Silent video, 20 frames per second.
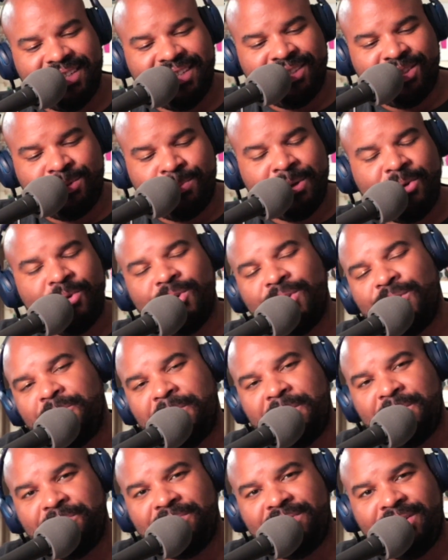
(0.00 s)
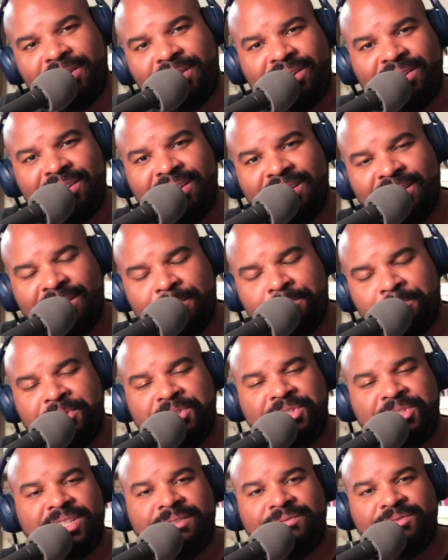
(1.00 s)
It's been going great over there.
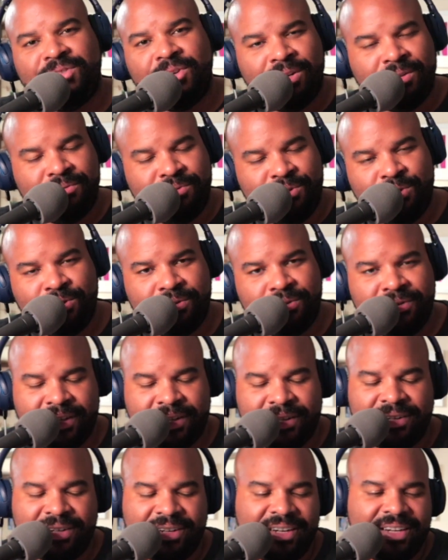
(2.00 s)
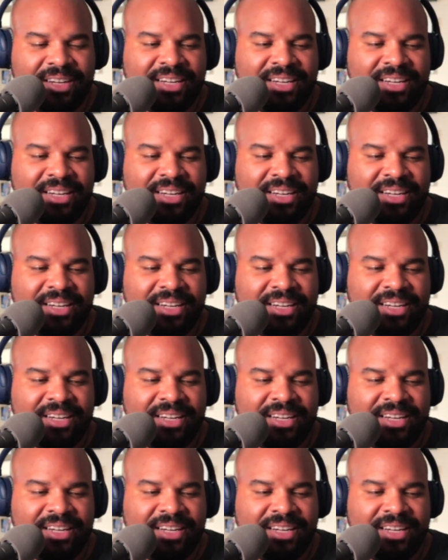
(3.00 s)
Appreciative to all of you over there.